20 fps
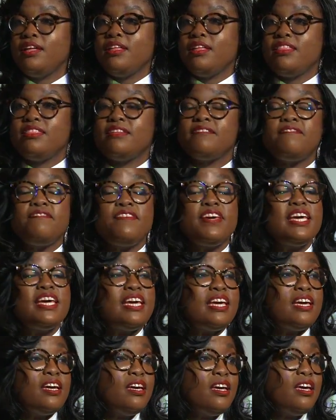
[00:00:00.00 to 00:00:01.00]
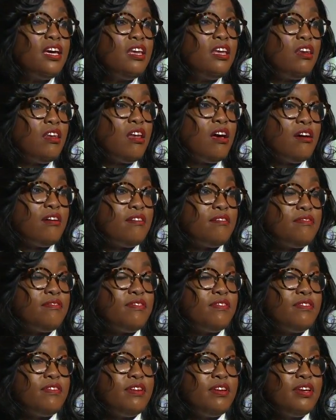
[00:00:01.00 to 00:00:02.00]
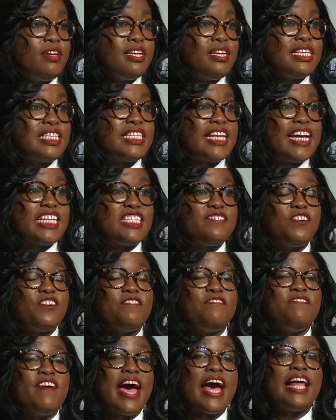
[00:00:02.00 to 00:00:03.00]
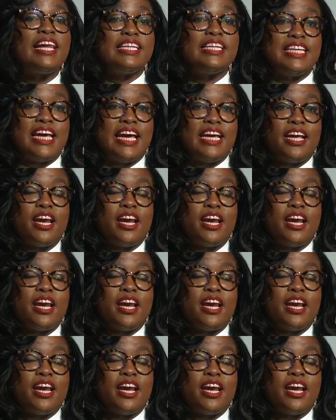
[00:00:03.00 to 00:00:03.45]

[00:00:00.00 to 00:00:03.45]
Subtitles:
The V in love stands for validate.